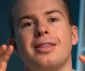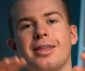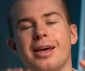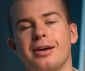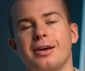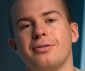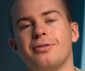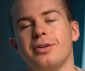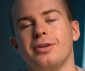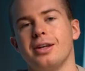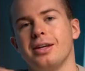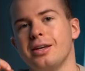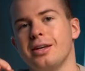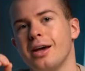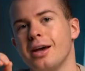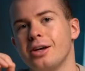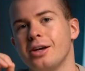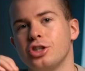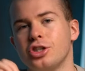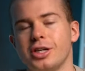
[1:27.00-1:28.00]
Thankfully,
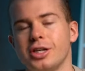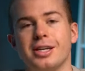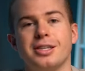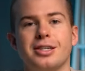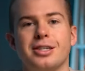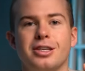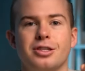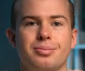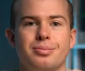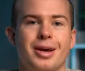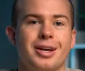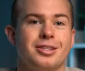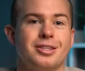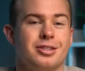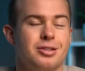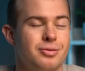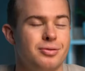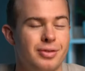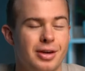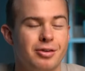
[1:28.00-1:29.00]
Sharesies makes
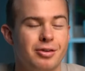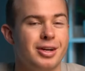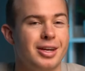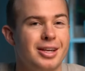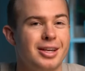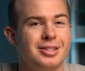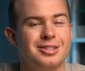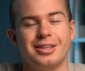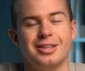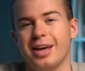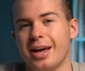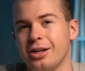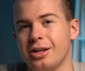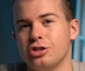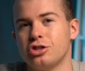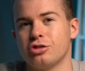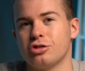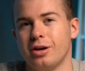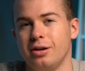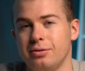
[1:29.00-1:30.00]
this very easy
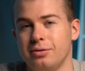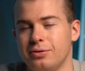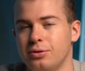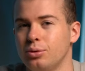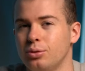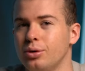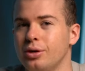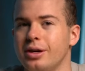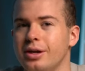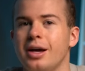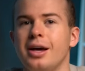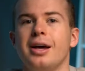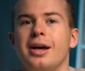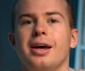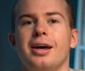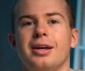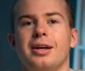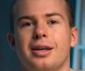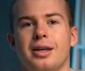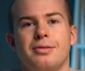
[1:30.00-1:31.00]
and straightforward.
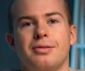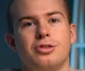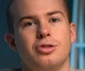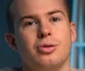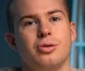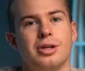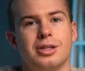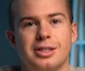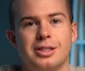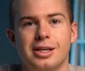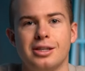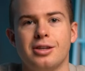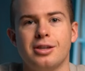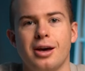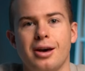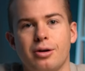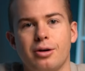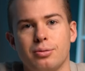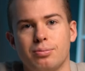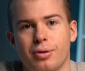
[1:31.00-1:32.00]
It gives you a
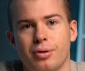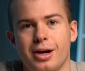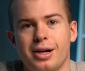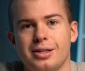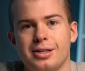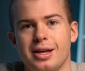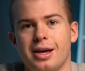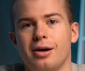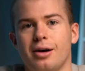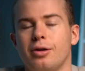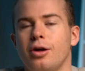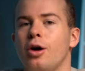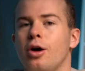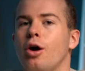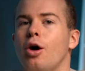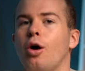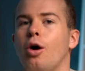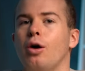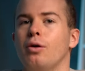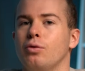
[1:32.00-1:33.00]
detailed breakdown
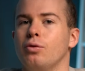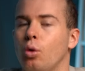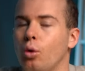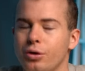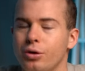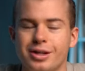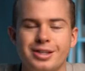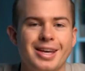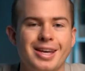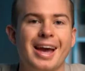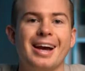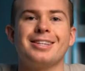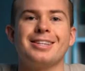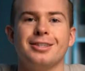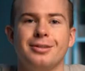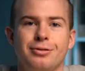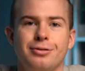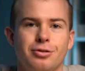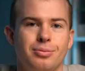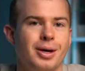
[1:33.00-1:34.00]
of all the
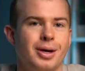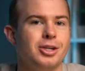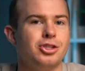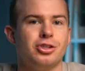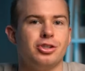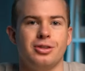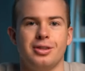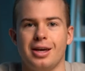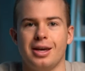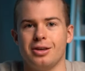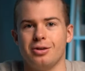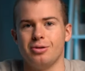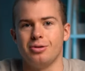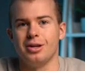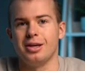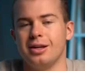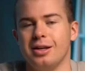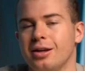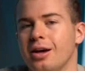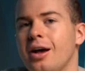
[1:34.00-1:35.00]
tax information that you
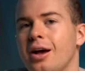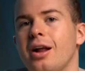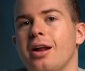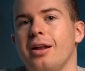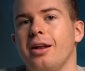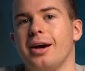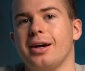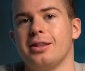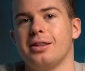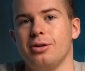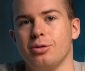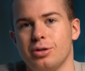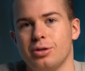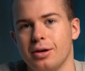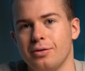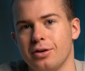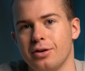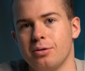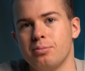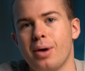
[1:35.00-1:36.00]
need, like your
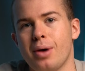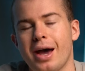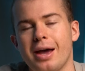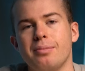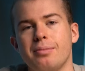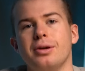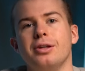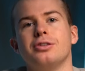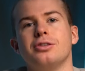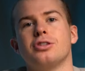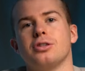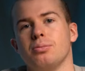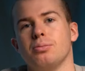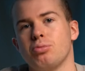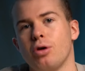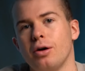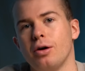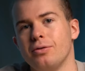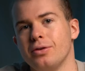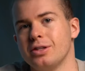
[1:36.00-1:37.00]
dividend payments, the
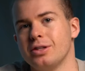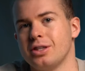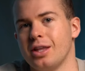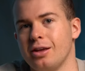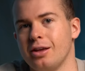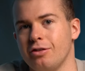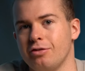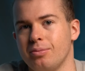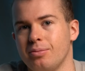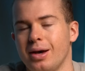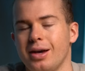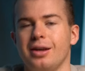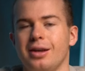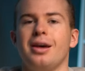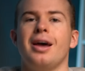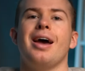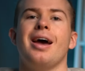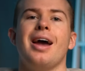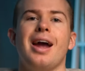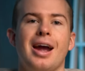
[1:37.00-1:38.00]
profits that you've
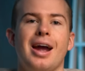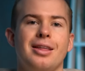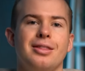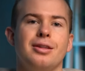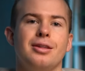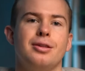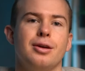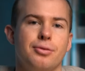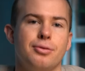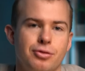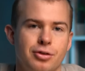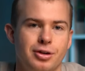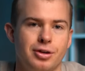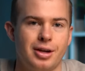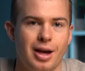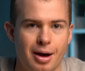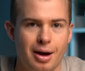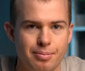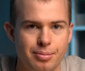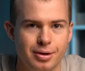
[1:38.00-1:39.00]
made, and the different
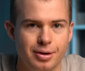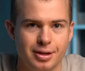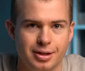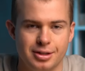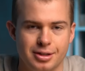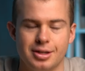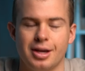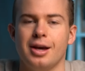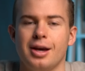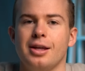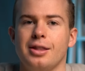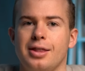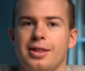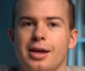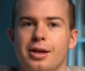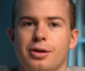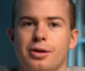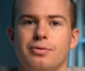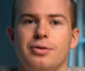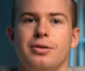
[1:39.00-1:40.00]
companies
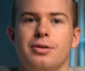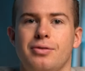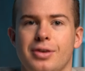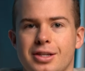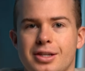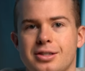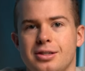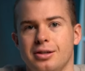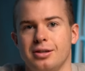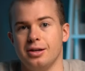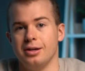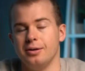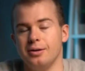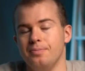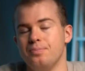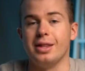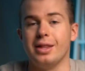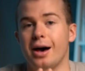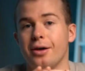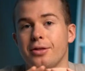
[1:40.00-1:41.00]
that you've invested
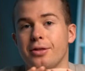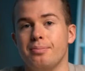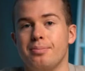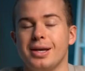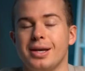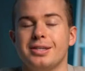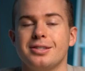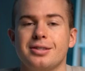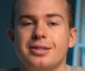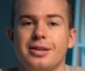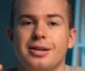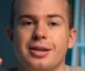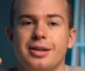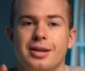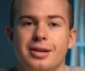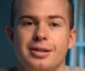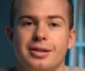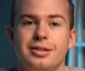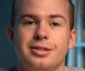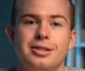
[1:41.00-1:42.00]
in. Now, the best thing
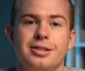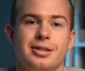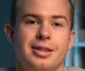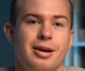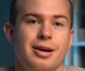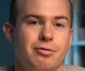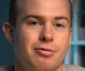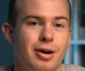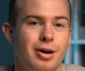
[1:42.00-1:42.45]
is that